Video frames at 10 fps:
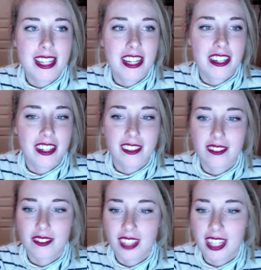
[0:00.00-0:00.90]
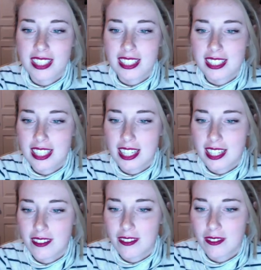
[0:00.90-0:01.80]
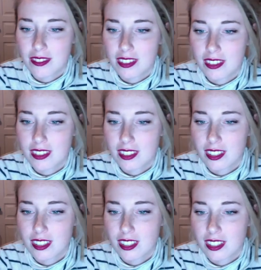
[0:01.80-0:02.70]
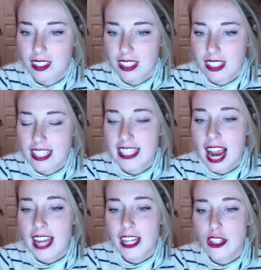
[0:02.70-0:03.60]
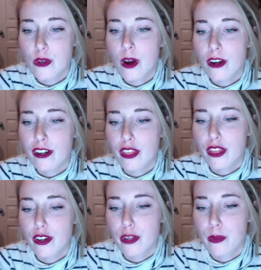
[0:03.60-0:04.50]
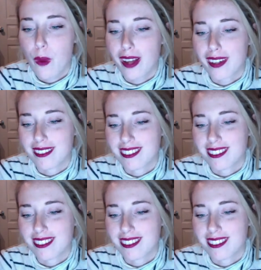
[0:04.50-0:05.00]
here. Let's see. He died in 231.